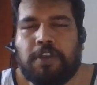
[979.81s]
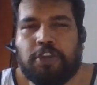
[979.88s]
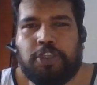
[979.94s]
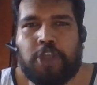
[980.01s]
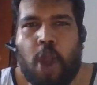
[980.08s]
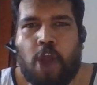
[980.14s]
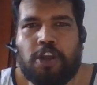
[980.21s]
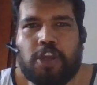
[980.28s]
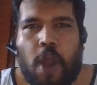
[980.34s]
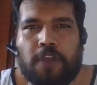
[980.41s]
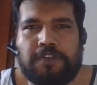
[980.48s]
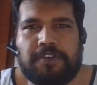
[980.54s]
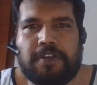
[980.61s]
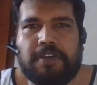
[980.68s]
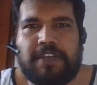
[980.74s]
John
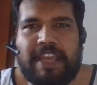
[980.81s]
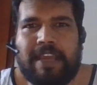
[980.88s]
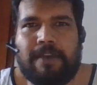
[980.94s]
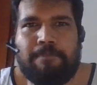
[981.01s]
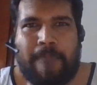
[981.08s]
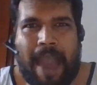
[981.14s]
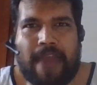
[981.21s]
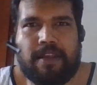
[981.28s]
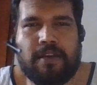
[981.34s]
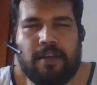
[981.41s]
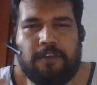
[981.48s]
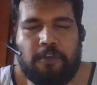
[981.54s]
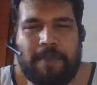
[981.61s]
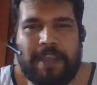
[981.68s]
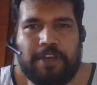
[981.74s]
Constantine
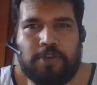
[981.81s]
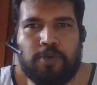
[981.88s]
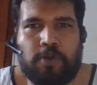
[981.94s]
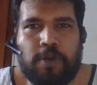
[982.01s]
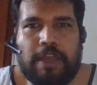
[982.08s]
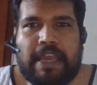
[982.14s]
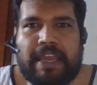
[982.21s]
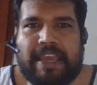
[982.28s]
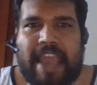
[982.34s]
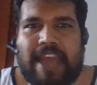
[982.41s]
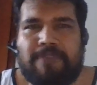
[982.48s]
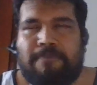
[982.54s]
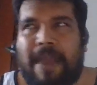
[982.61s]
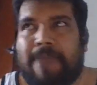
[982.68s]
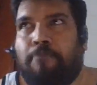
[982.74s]
parallel for me to
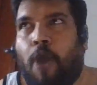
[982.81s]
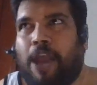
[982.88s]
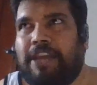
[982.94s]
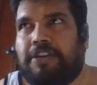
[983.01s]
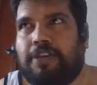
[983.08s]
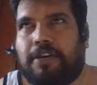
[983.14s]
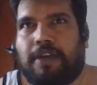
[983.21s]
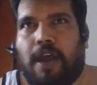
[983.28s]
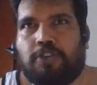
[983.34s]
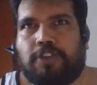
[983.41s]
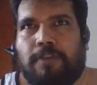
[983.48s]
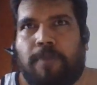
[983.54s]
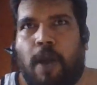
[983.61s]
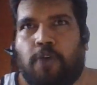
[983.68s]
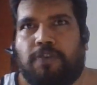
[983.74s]
get my point across
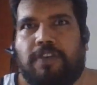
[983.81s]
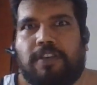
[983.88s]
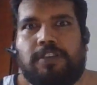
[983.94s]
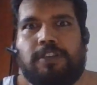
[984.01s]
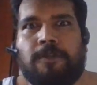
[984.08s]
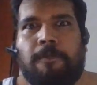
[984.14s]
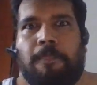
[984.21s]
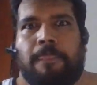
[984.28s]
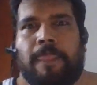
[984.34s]
about this